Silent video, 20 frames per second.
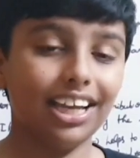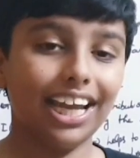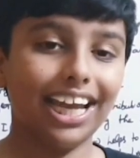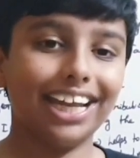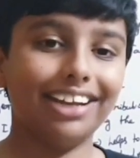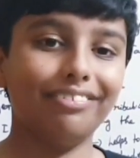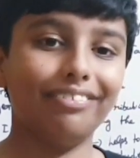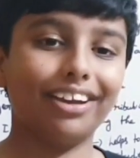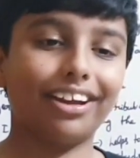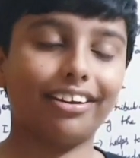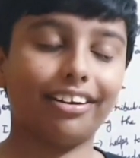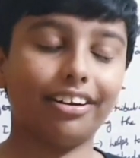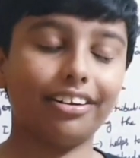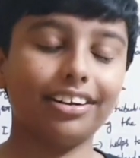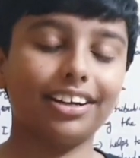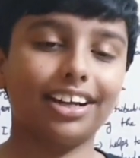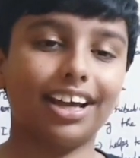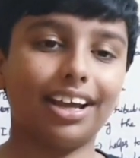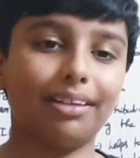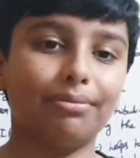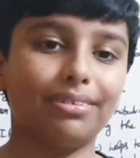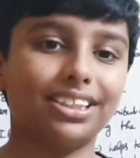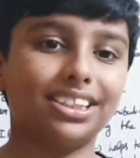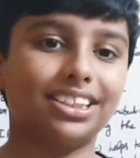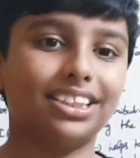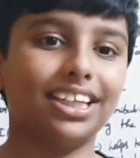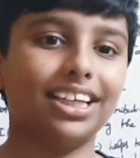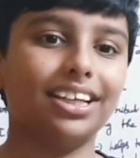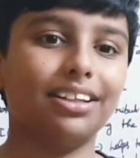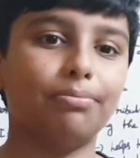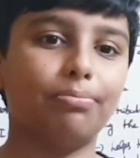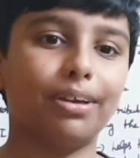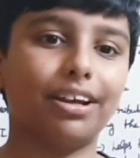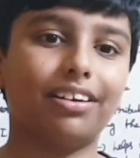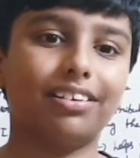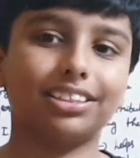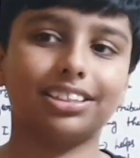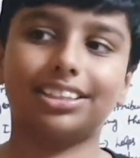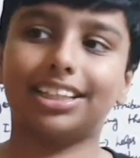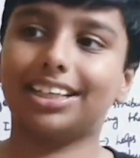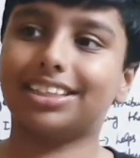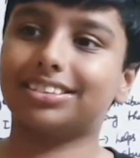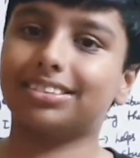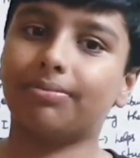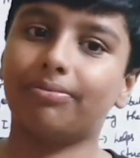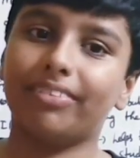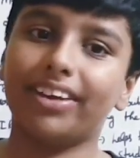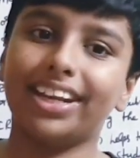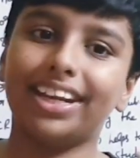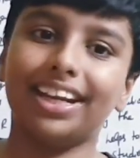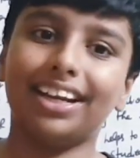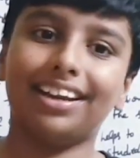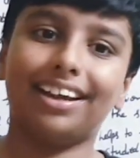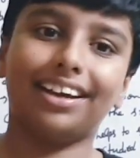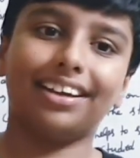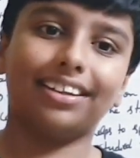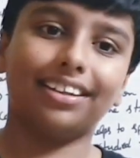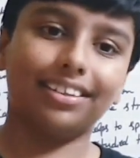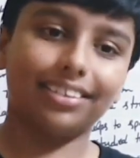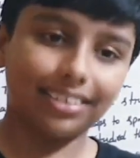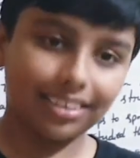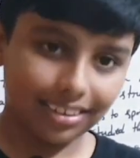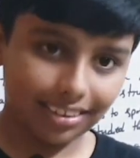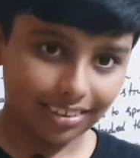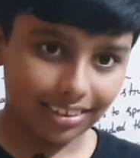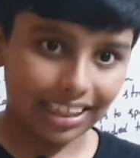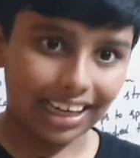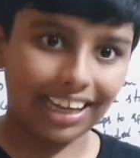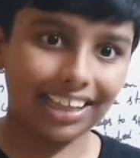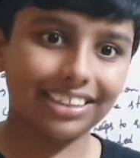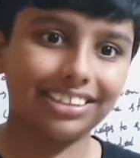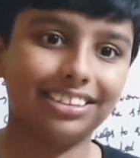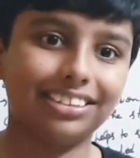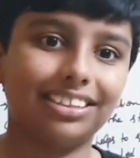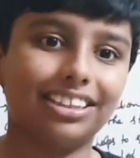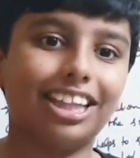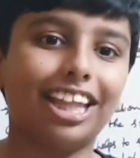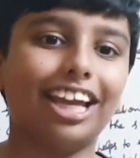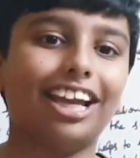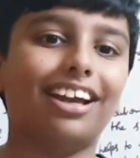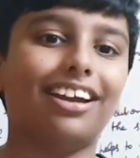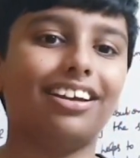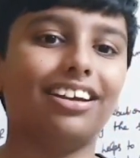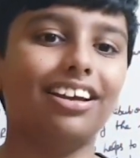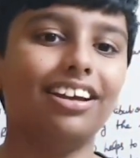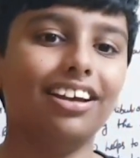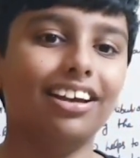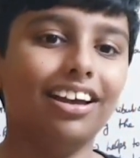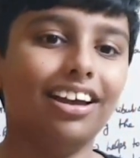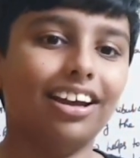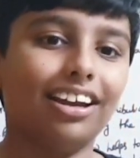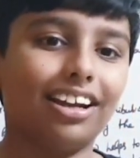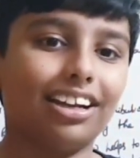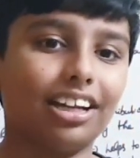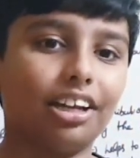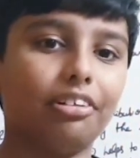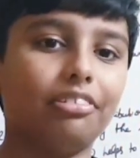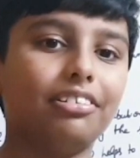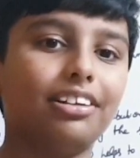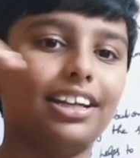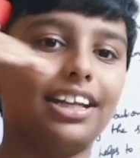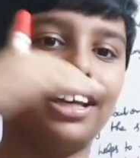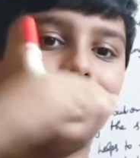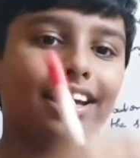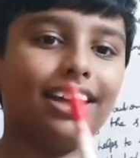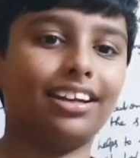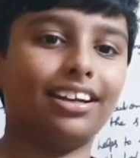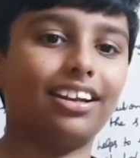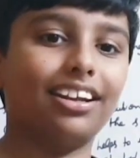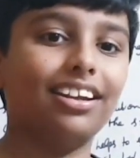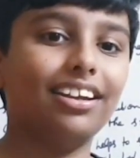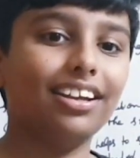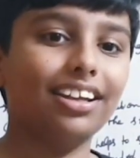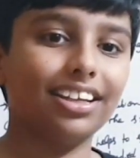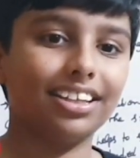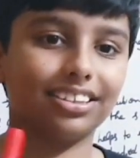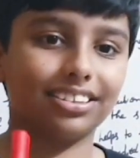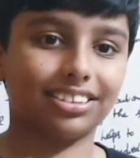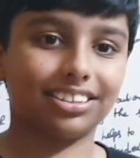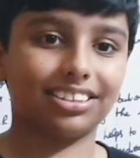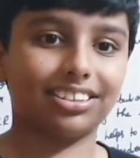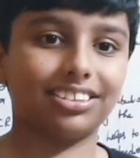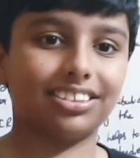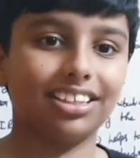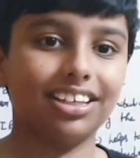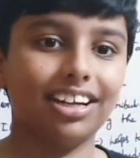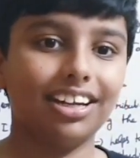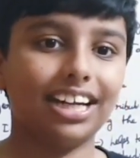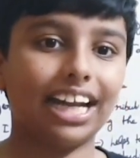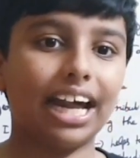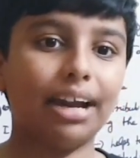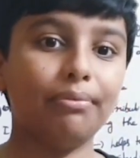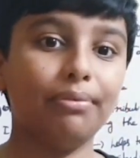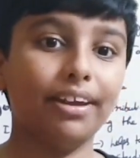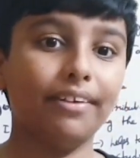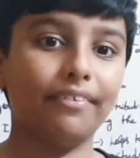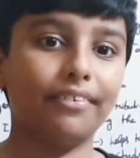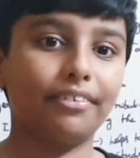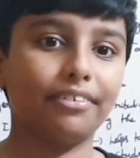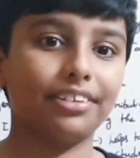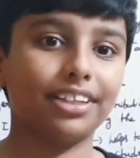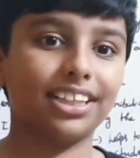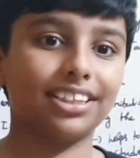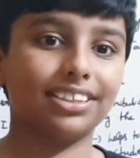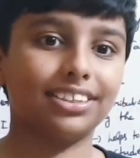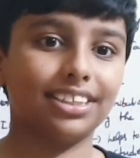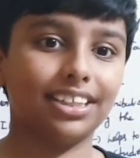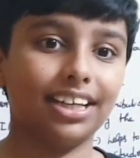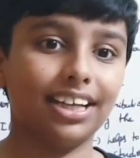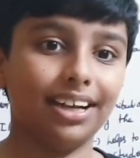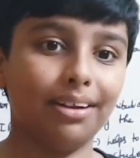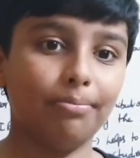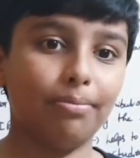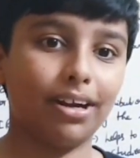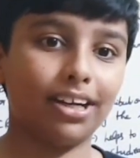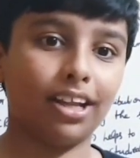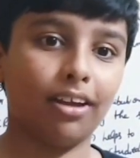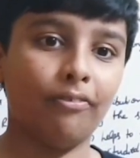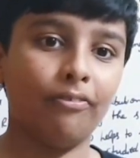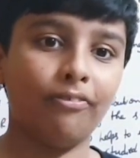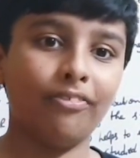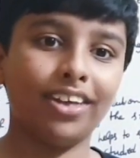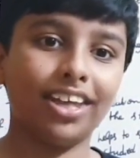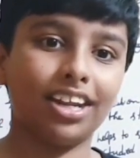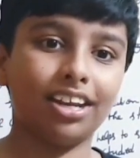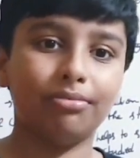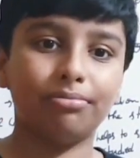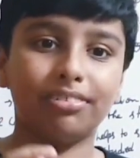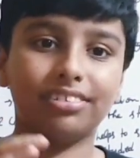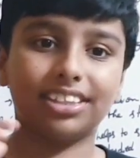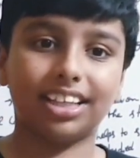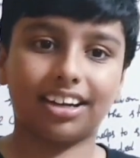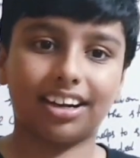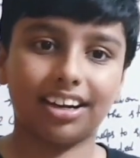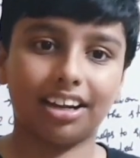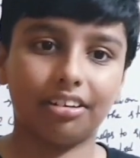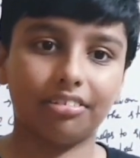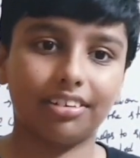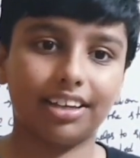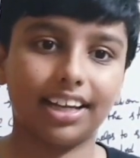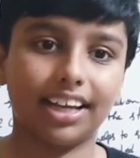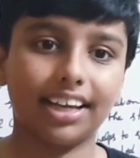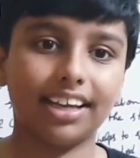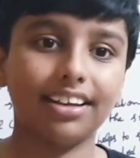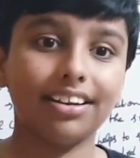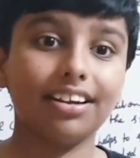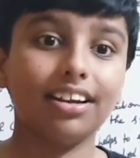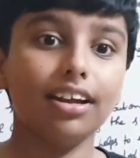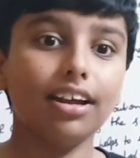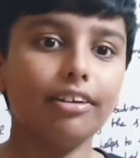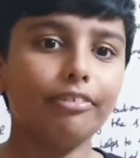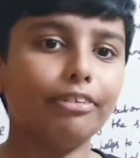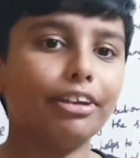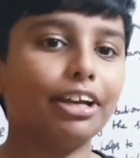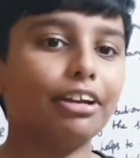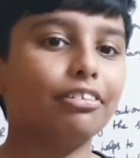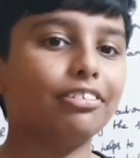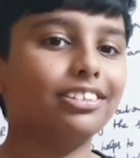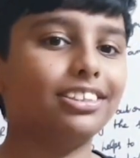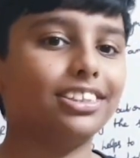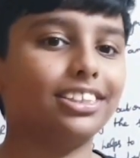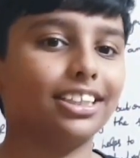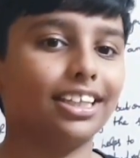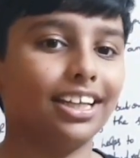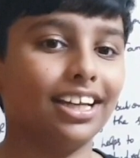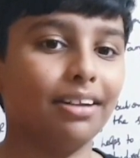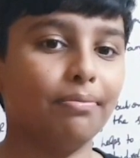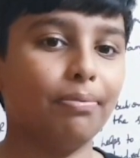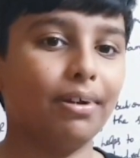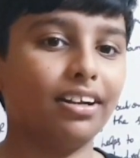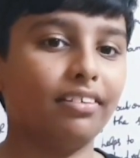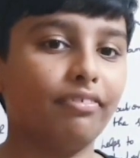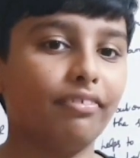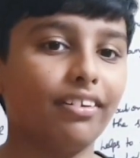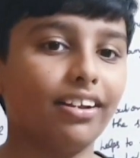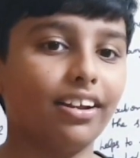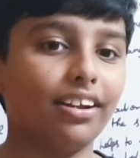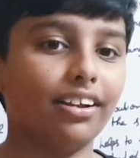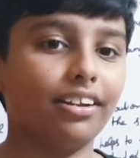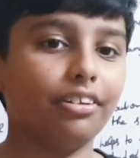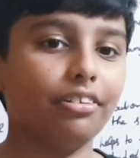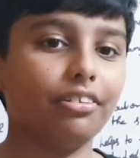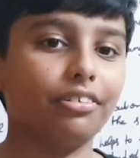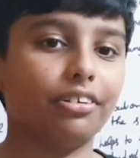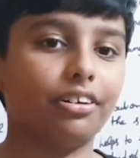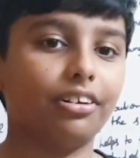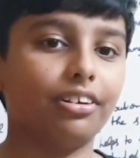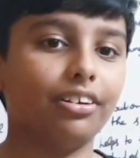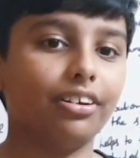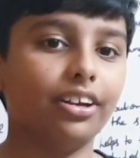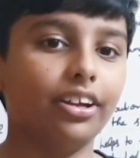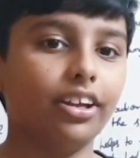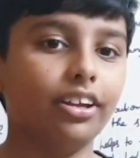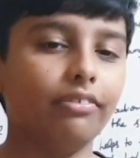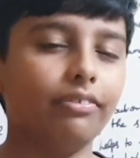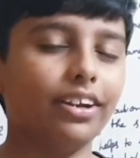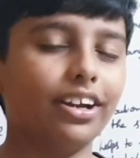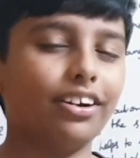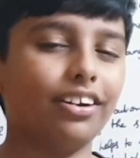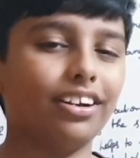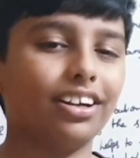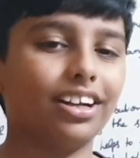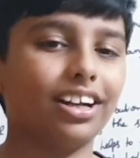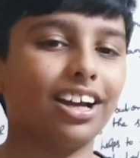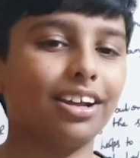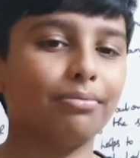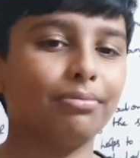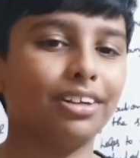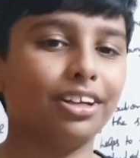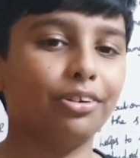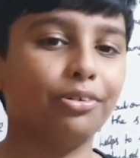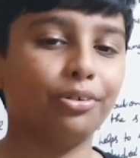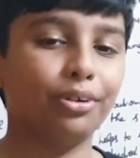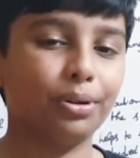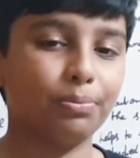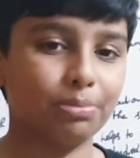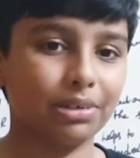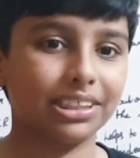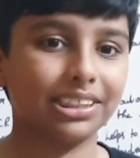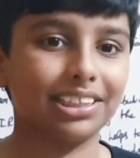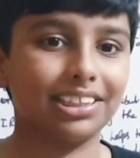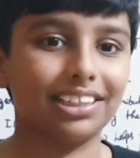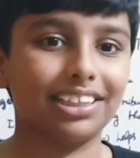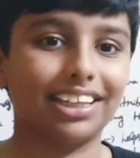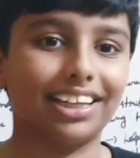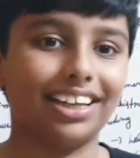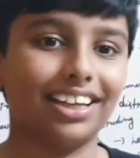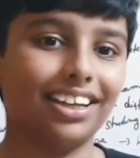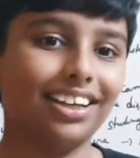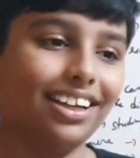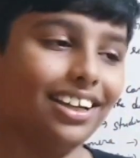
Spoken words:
and we can't normally see it because there's a very large thick cloud layer. Yes, normally we couldn't see it, but if we remove the cloud layer we could see it, but we can't normally do it presently.